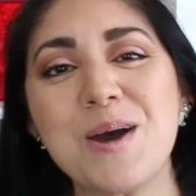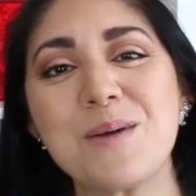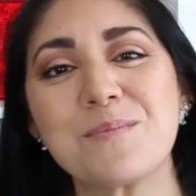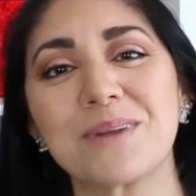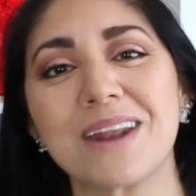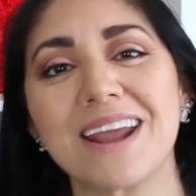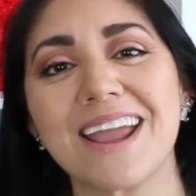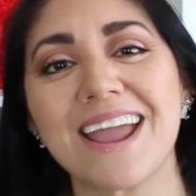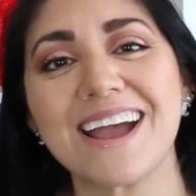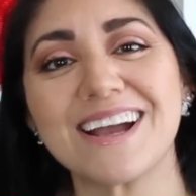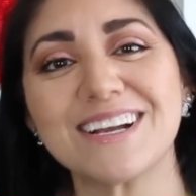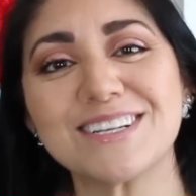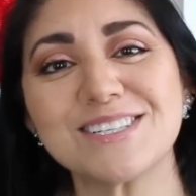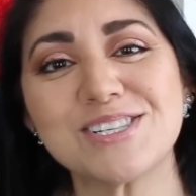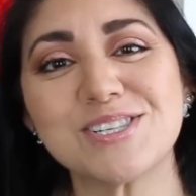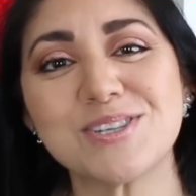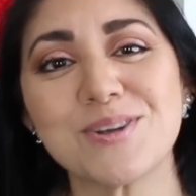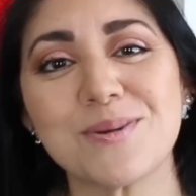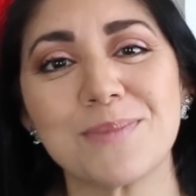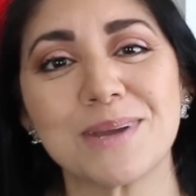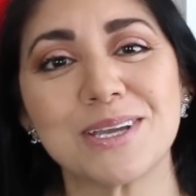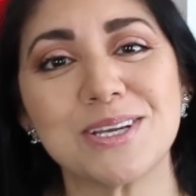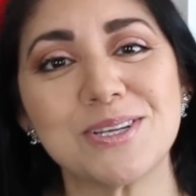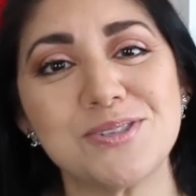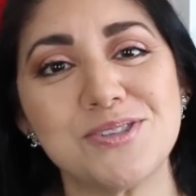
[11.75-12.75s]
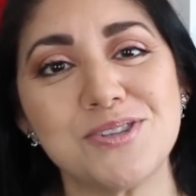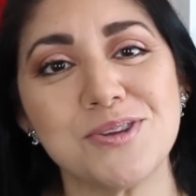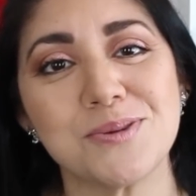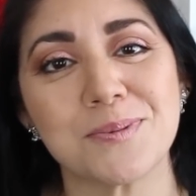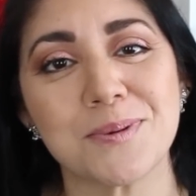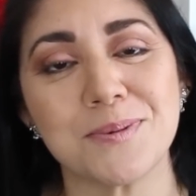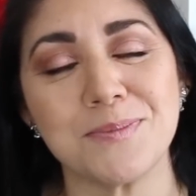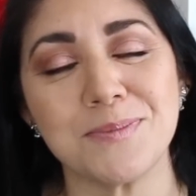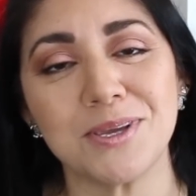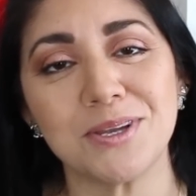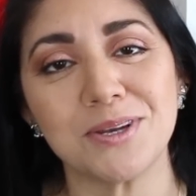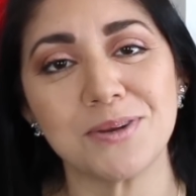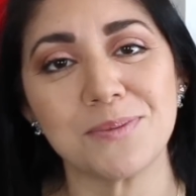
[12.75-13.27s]
But I asked you on my YouTube
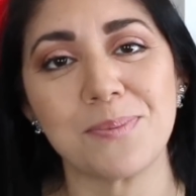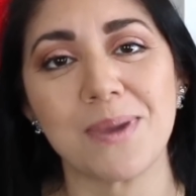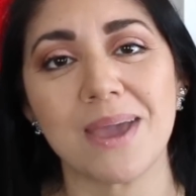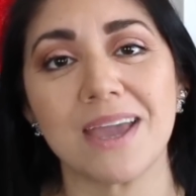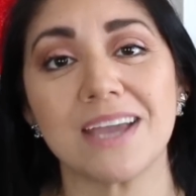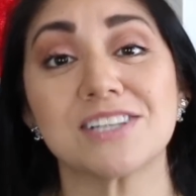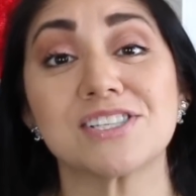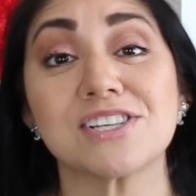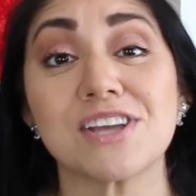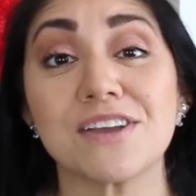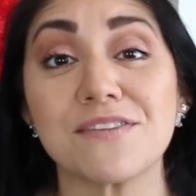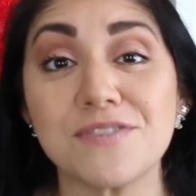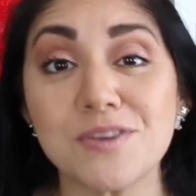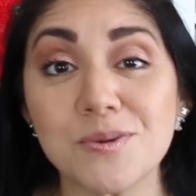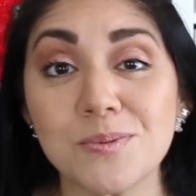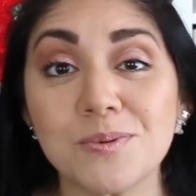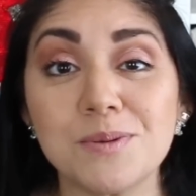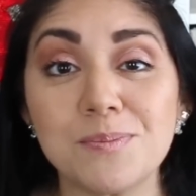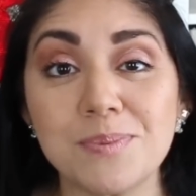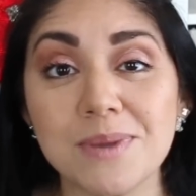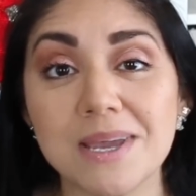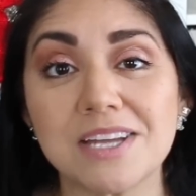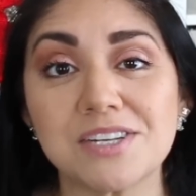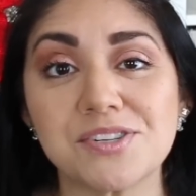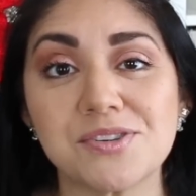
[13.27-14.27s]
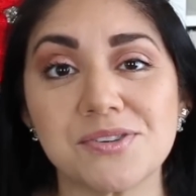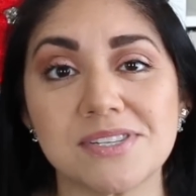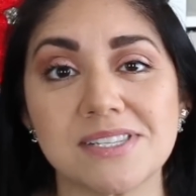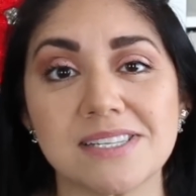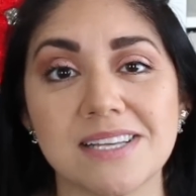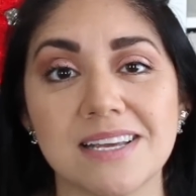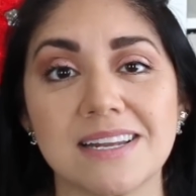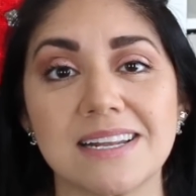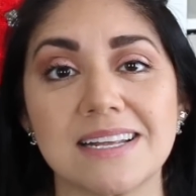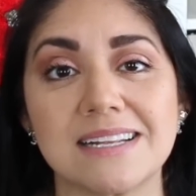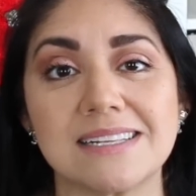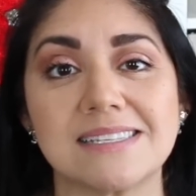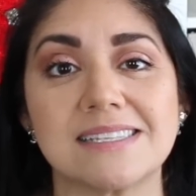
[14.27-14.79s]
community page if you would be
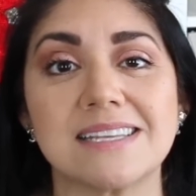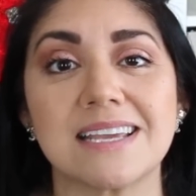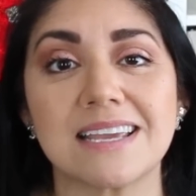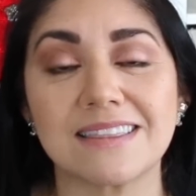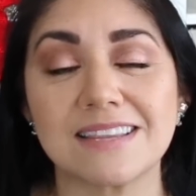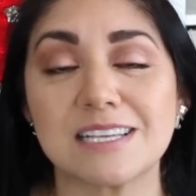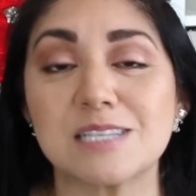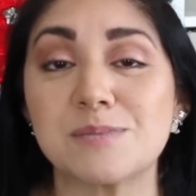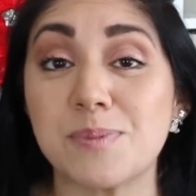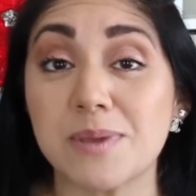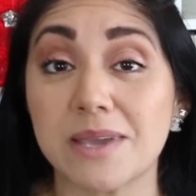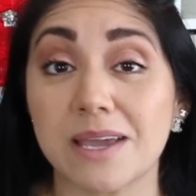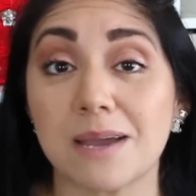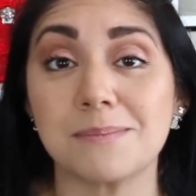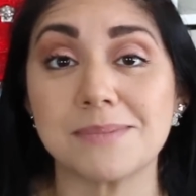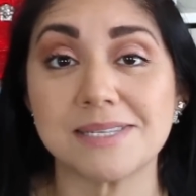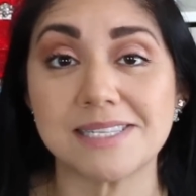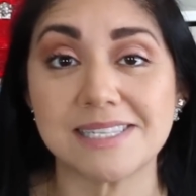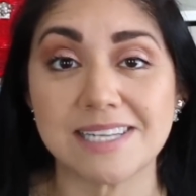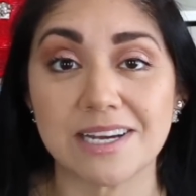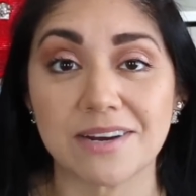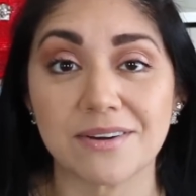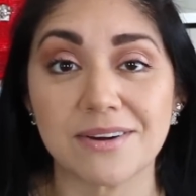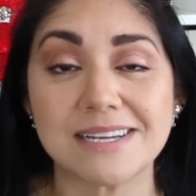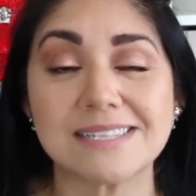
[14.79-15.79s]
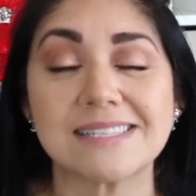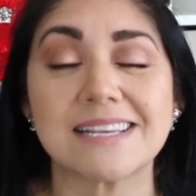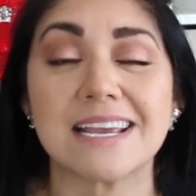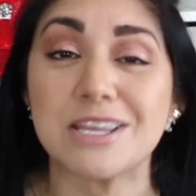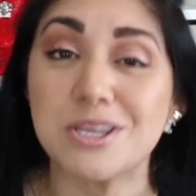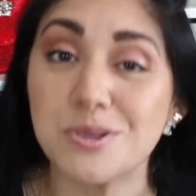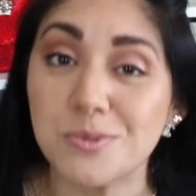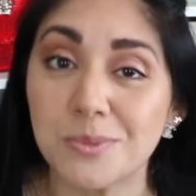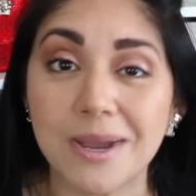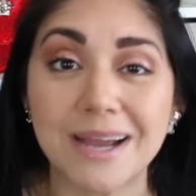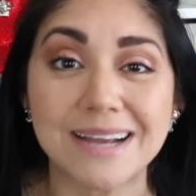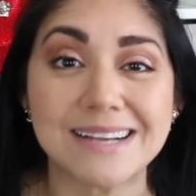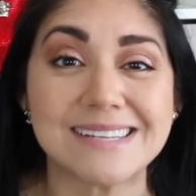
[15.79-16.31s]
interested in seeing this become a series, and
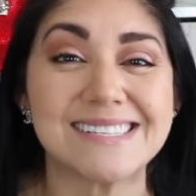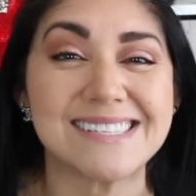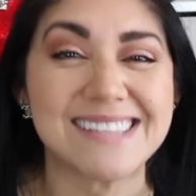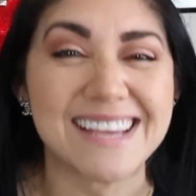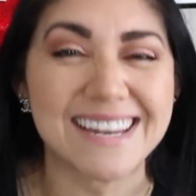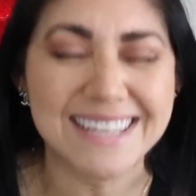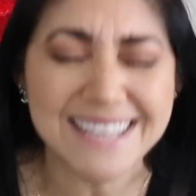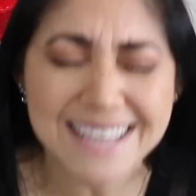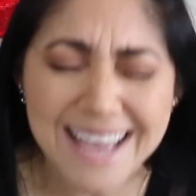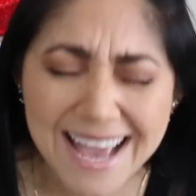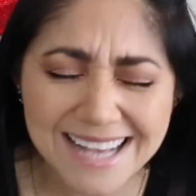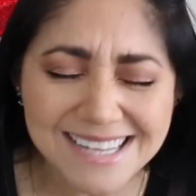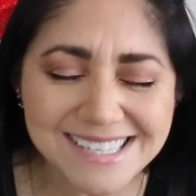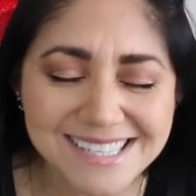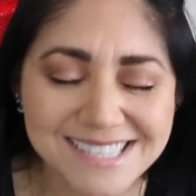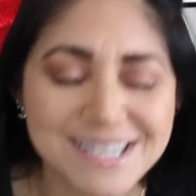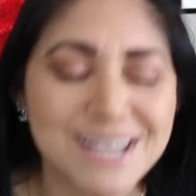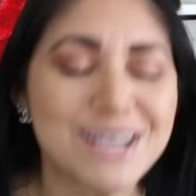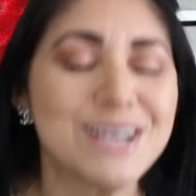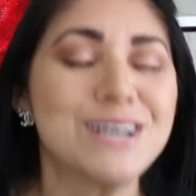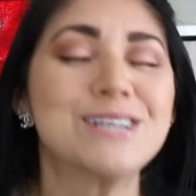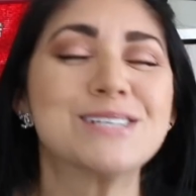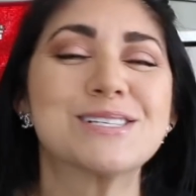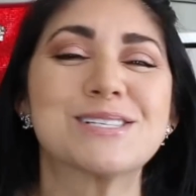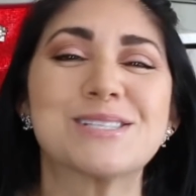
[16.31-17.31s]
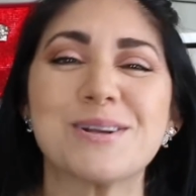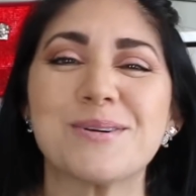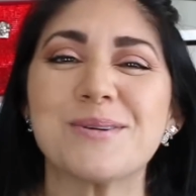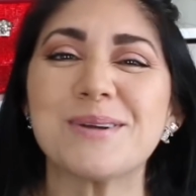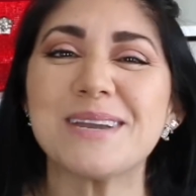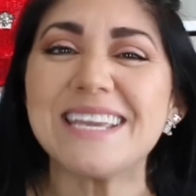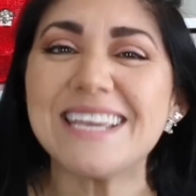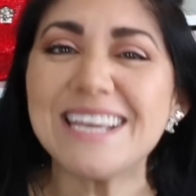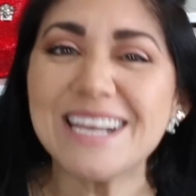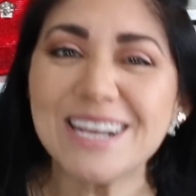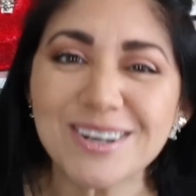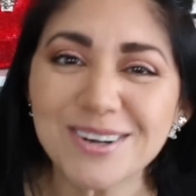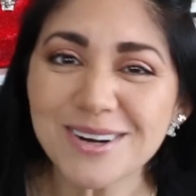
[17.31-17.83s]
you guys said yes. So
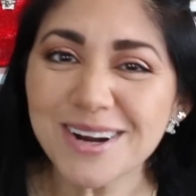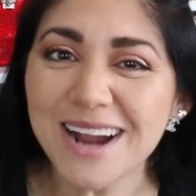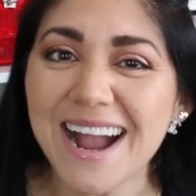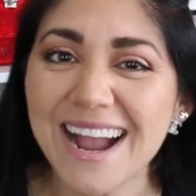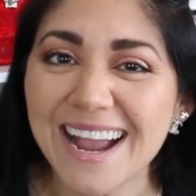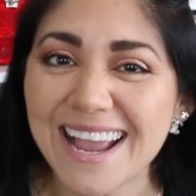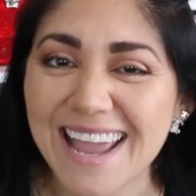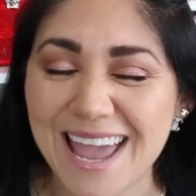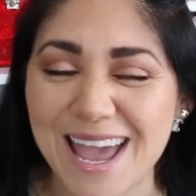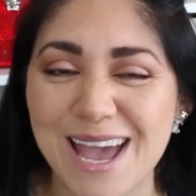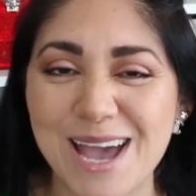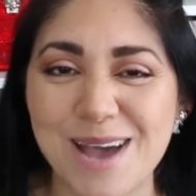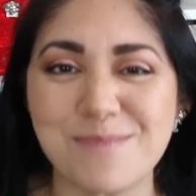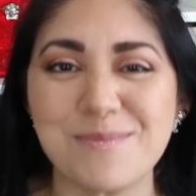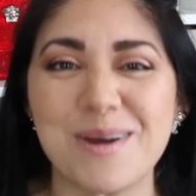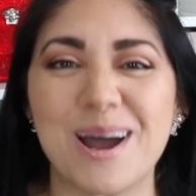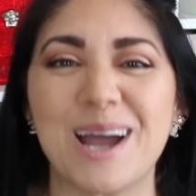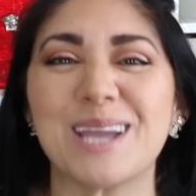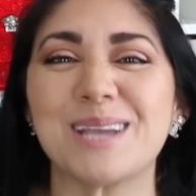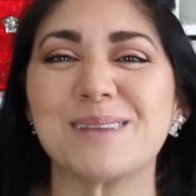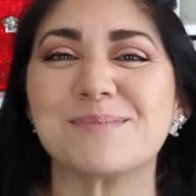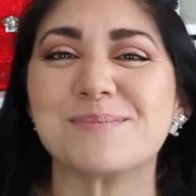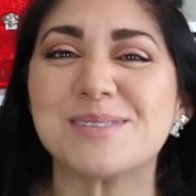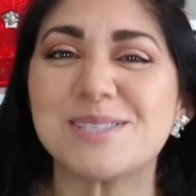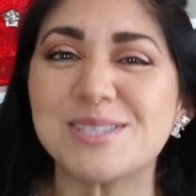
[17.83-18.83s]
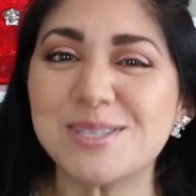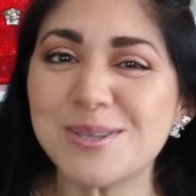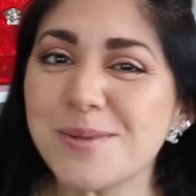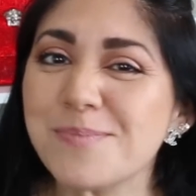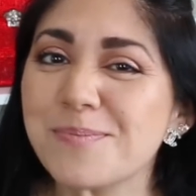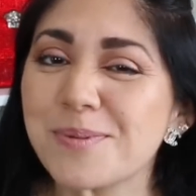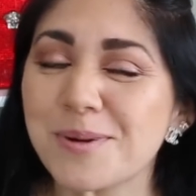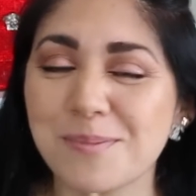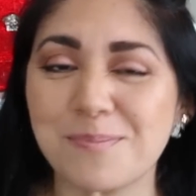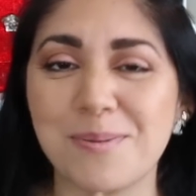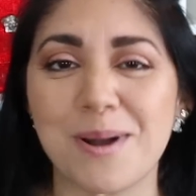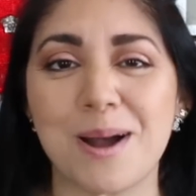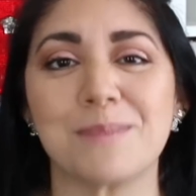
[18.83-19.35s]
here I am. I am
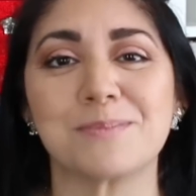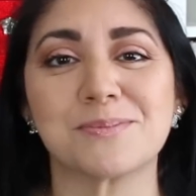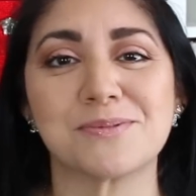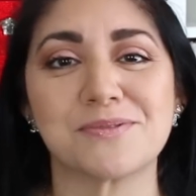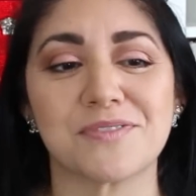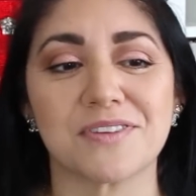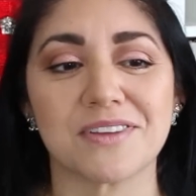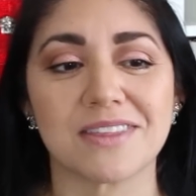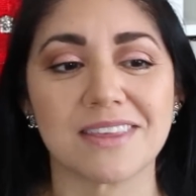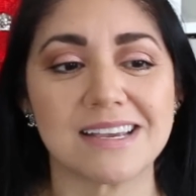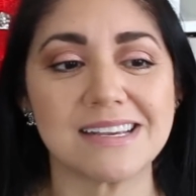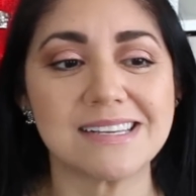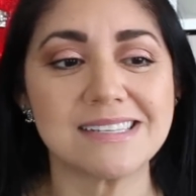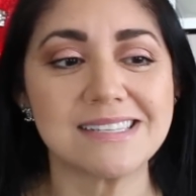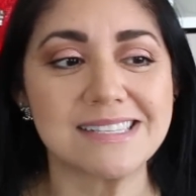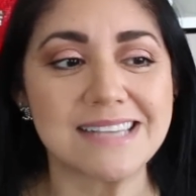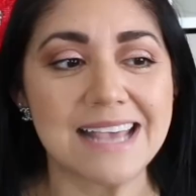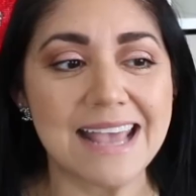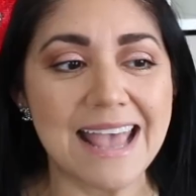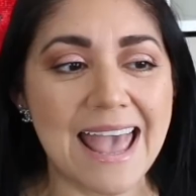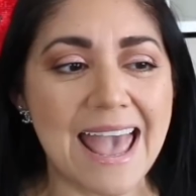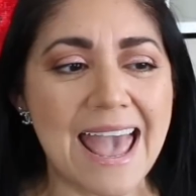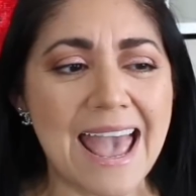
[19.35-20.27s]
super pumped for this.